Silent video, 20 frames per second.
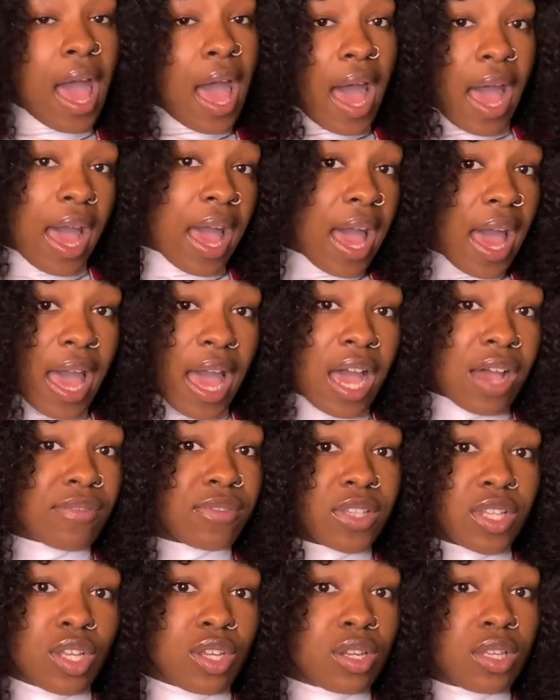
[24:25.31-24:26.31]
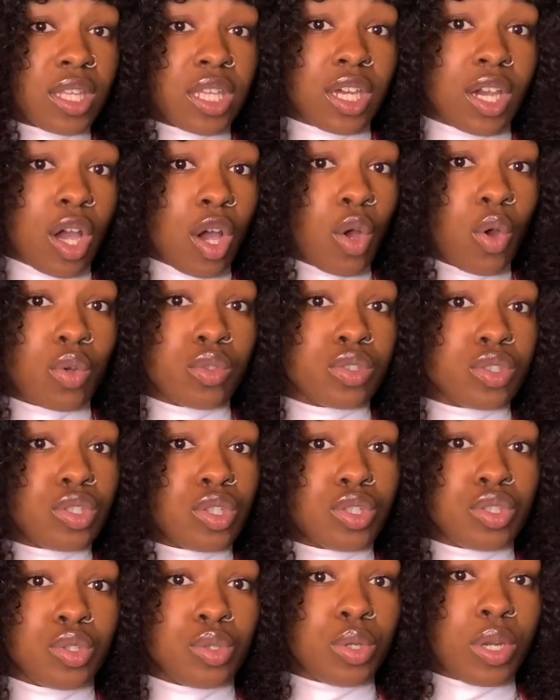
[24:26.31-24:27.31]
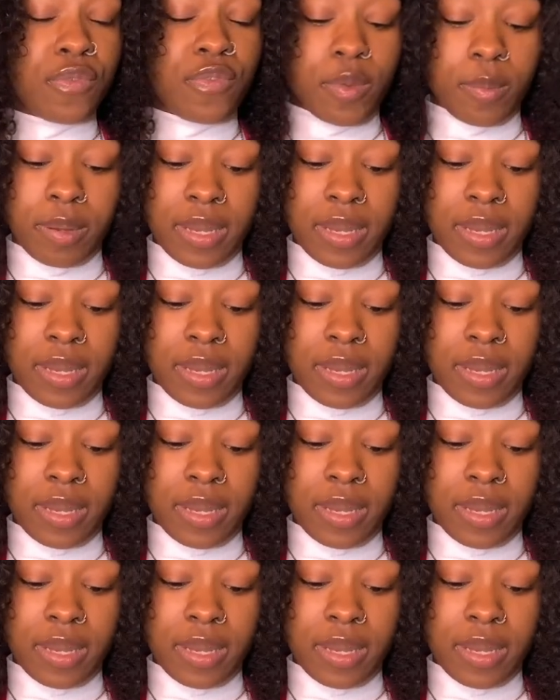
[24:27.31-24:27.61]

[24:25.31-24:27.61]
I have literally codes to 2 different